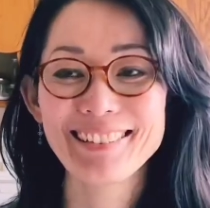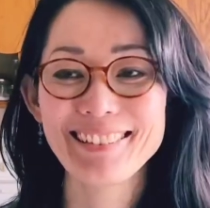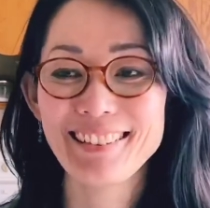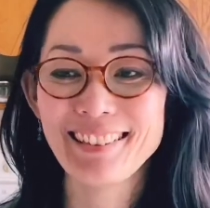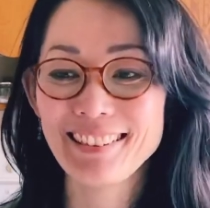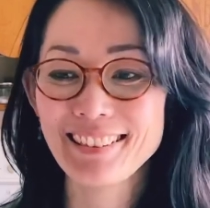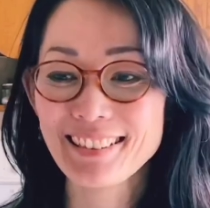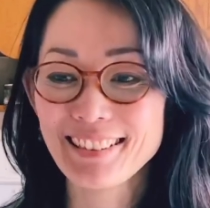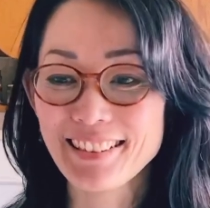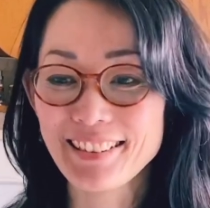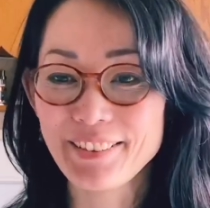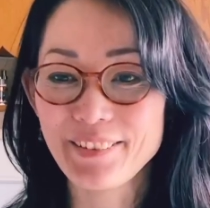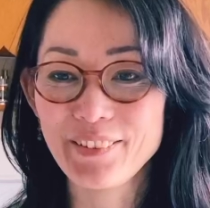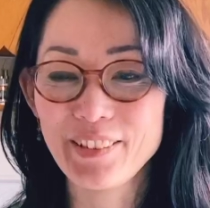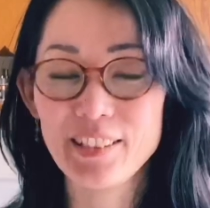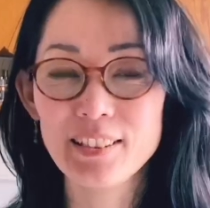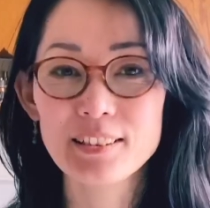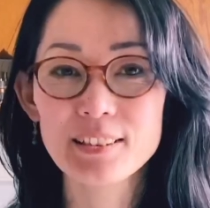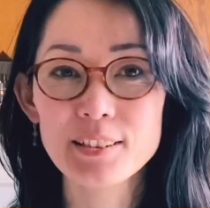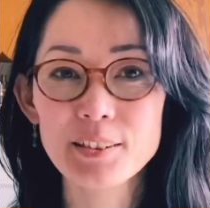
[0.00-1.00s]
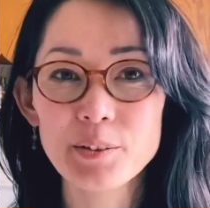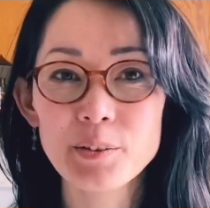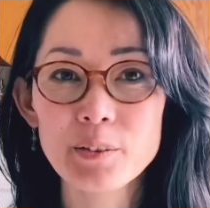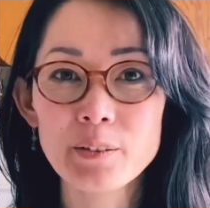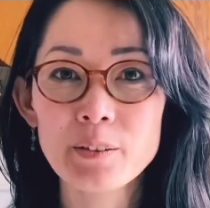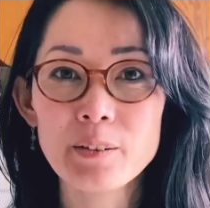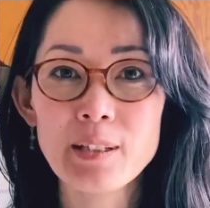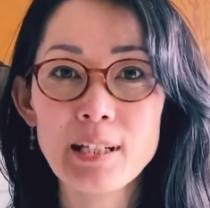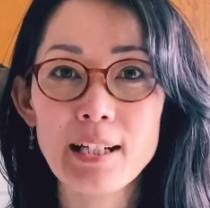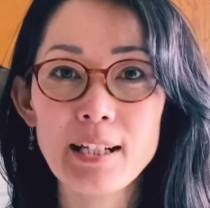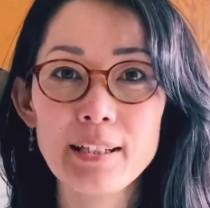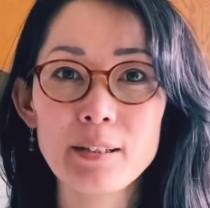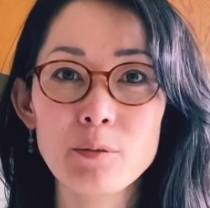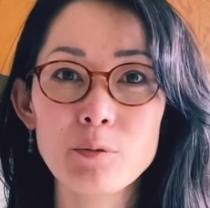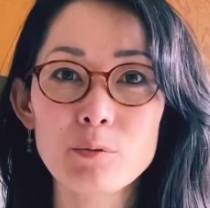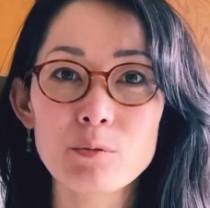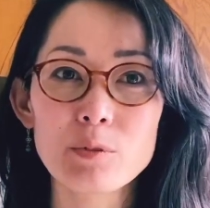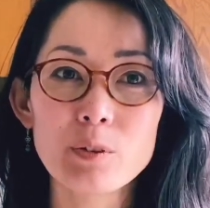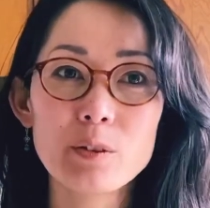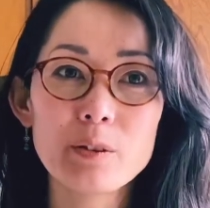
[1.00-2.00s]
Let's do it. So I
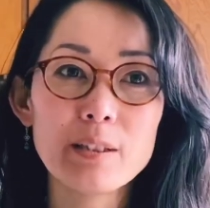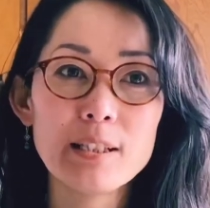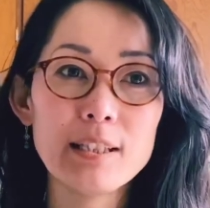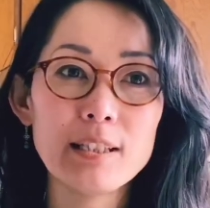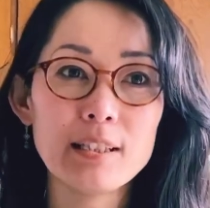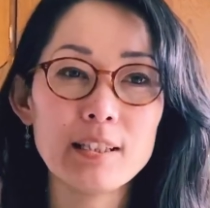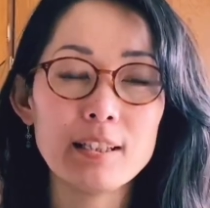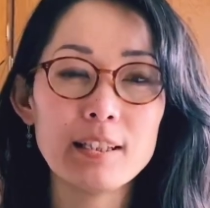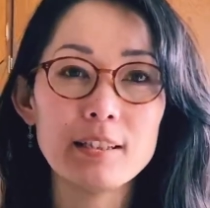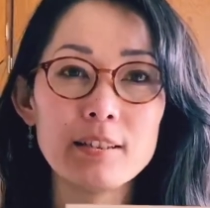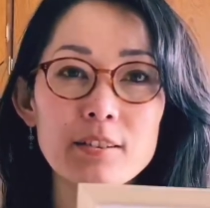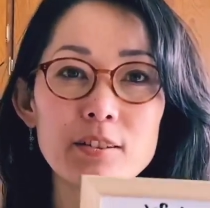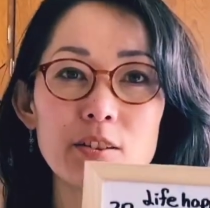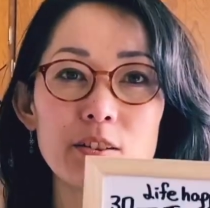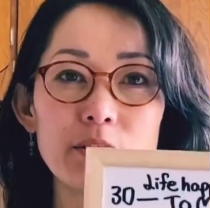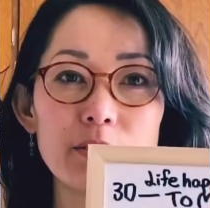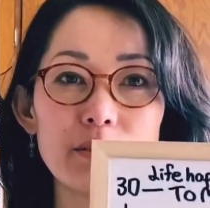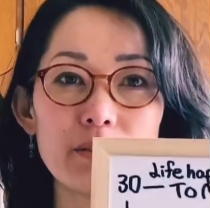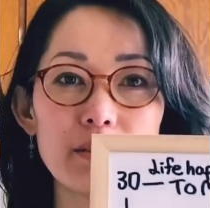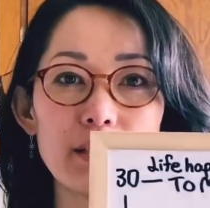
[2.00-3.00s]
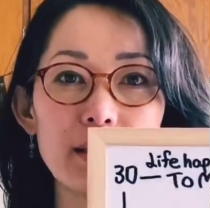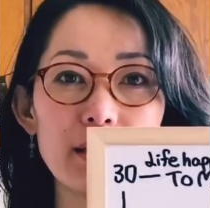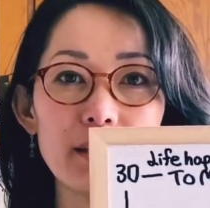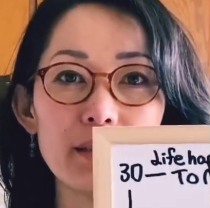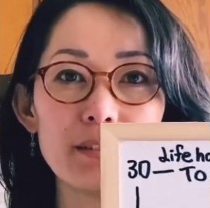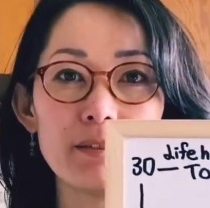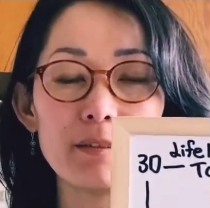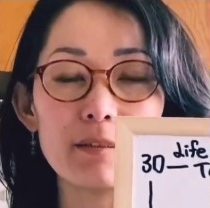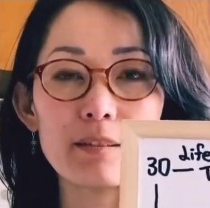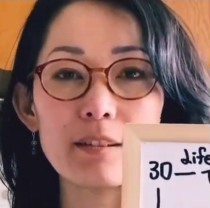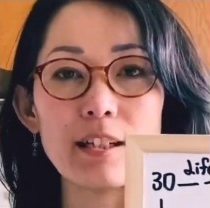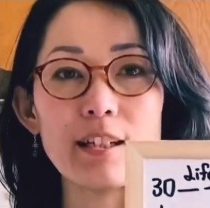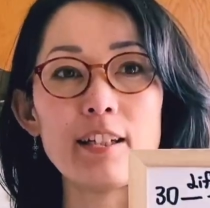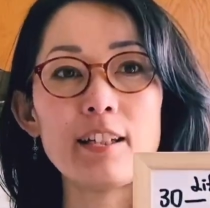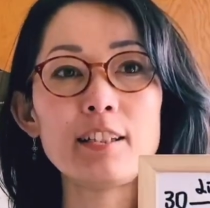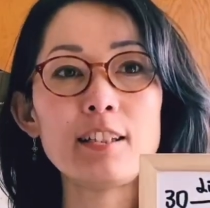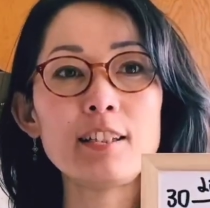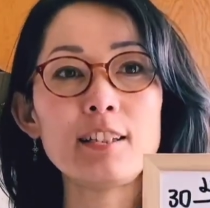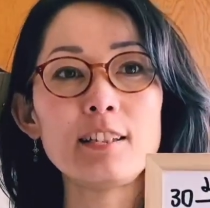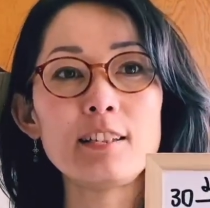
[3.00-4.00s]
wrote it into a little
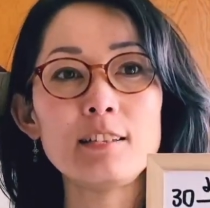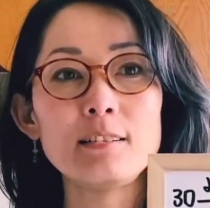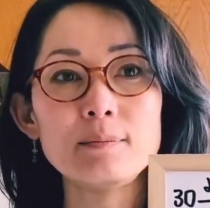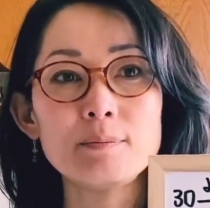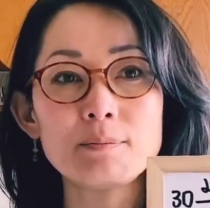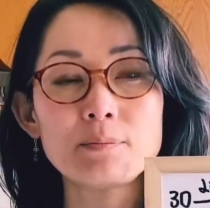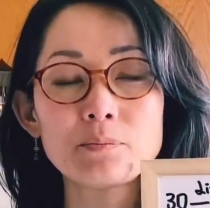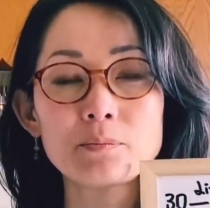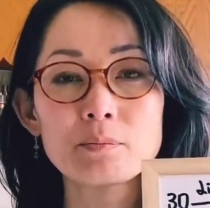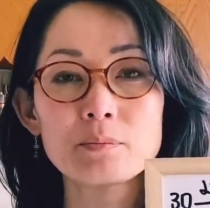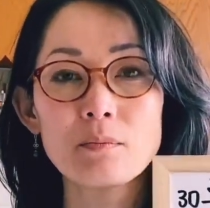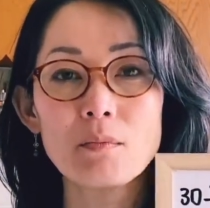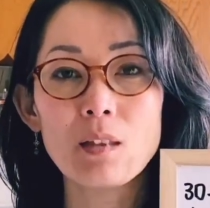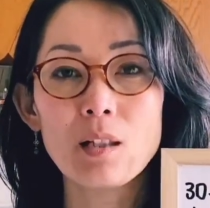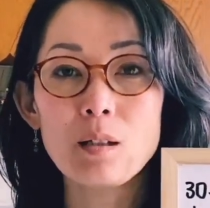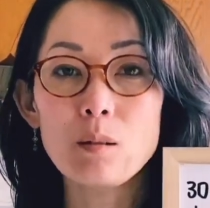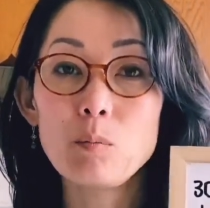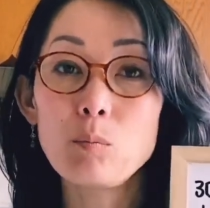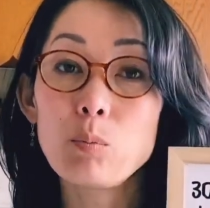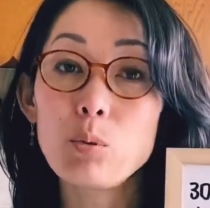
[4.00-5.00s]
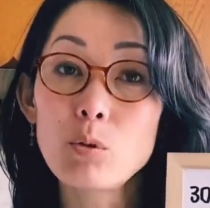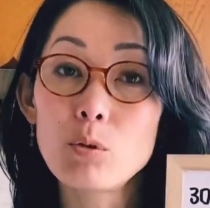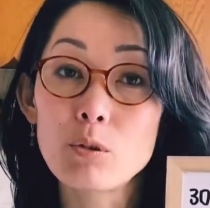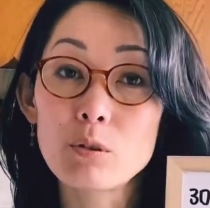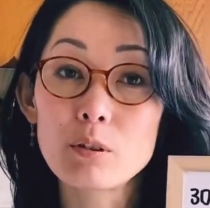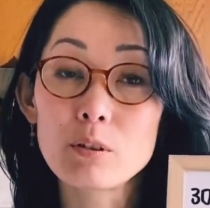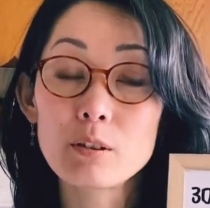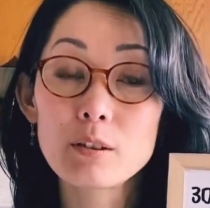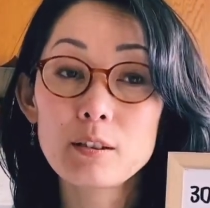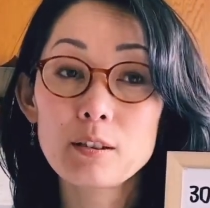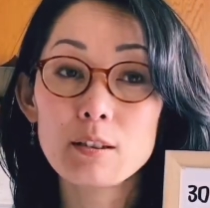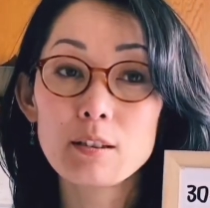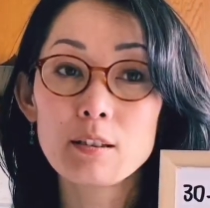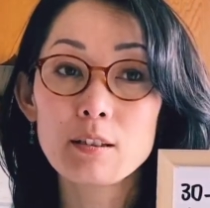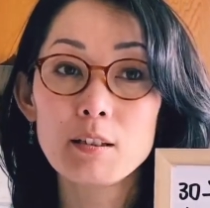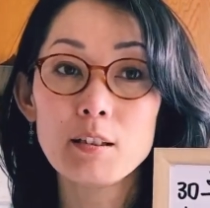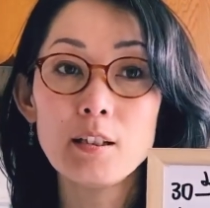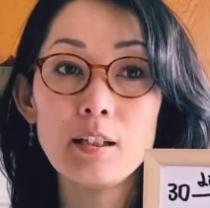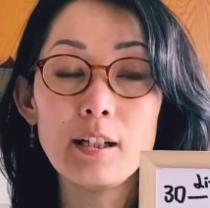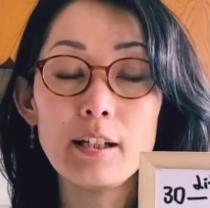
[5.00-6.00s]
tiny board.
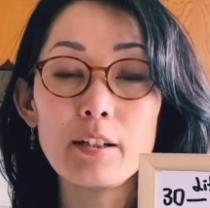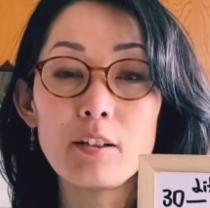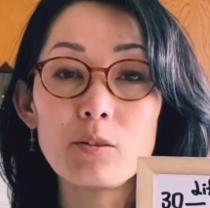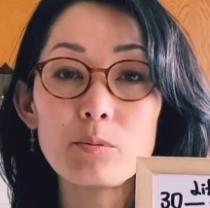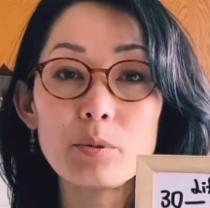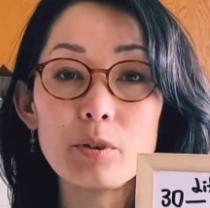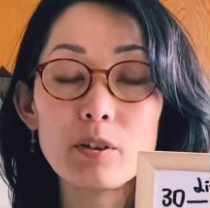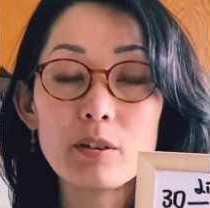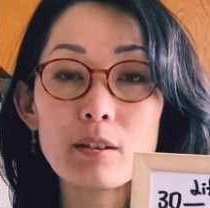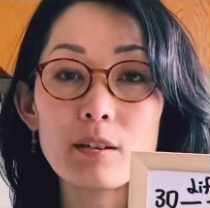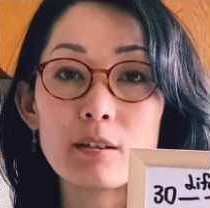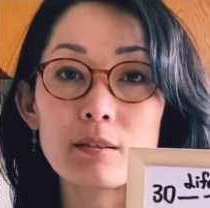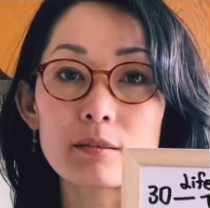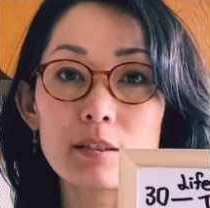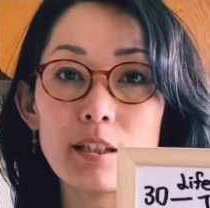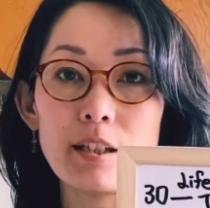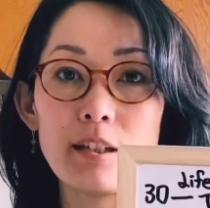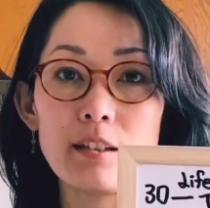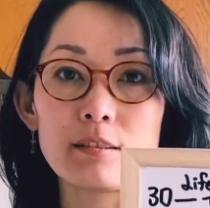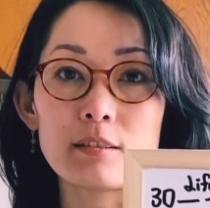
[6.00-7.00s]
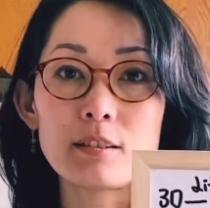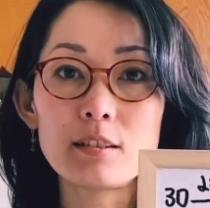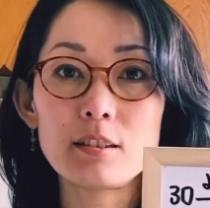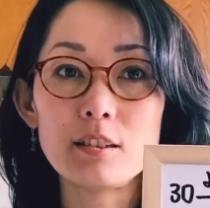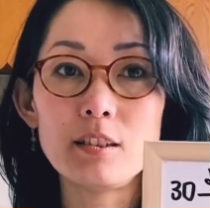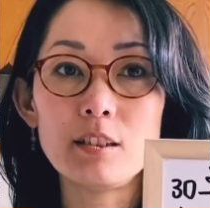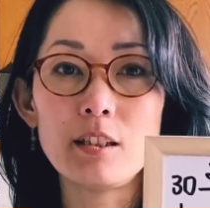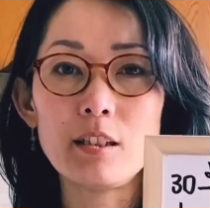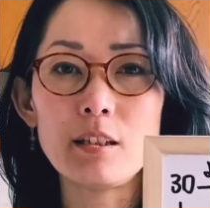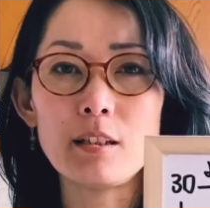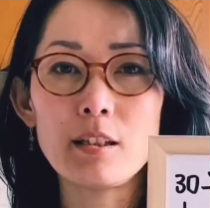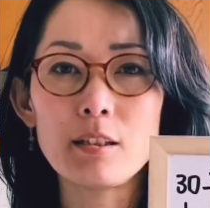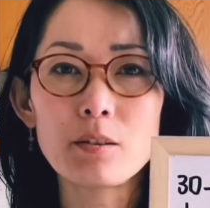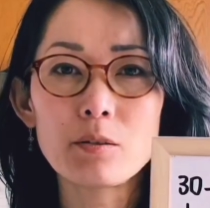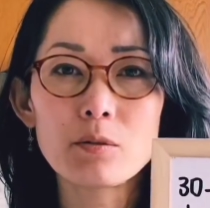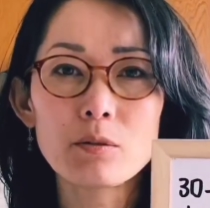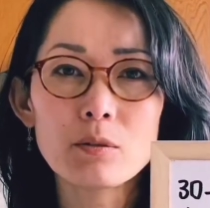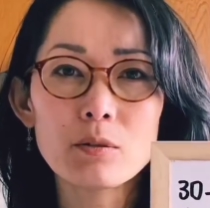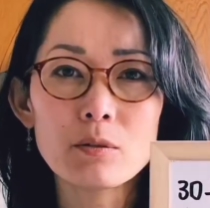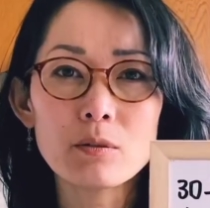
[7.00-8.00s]
I hope you guys can see it. I
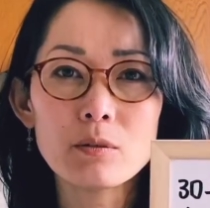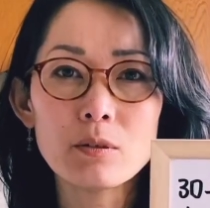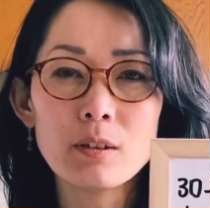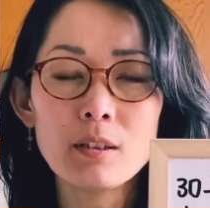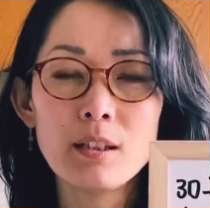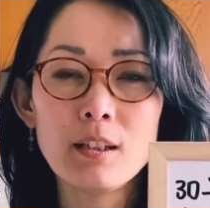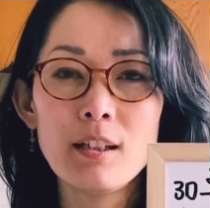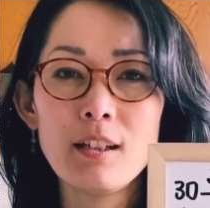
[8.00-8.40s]
don't know.